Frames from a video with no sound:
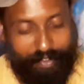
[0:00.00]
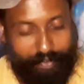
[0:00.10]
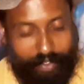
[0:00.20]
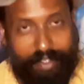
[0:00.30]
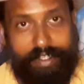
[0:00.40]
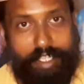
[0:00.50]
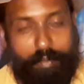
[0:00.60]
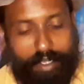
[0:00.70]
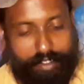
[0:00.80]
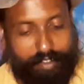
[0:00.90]
Right,
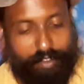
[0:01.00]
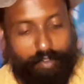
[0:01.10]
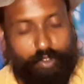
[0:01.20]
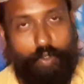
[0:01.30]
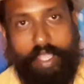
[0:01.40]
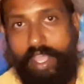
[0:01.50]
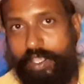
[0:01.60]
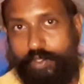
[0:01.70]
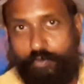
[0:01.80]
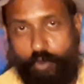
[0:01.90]
Libras. So
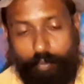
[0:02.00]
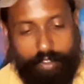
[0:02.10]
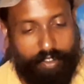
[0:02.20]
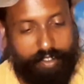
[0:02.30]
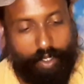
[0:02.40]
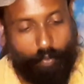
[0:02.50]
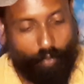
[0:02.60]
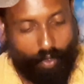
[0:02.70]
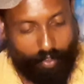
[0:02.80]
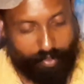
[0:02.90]
carrying from the Ten of
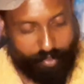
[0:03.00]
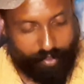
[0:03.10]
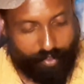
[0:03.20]
Wands,